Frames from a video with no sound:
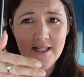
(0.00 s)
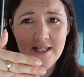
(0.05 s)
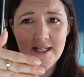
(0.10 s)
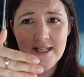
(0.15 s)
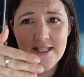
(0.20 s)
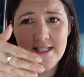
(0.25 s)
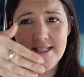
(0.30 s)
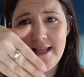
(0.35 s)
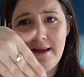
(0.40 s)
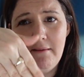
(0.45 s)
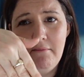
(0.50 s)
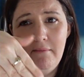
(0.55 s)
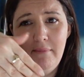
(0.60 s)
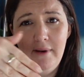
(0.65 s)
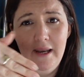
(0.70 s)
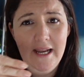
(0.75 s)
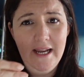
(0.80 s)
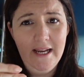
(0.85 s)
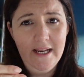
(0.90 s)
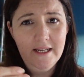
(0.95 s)

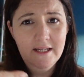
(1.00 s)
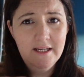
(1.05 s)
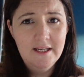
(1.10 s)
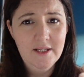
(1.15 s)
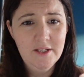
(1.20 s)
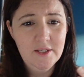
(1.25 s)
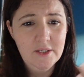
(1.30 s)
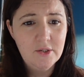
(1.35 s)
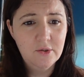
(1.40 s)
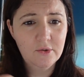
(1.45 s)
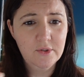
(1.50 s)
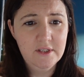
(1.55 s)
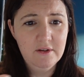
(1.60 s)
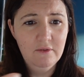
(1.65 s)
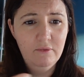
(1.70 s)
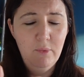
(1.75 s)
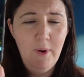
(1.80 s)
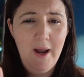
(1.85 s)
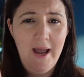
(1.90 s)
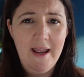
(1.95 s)
assembly sort
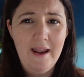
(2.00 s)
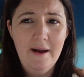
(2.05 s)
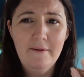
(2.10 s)
of way.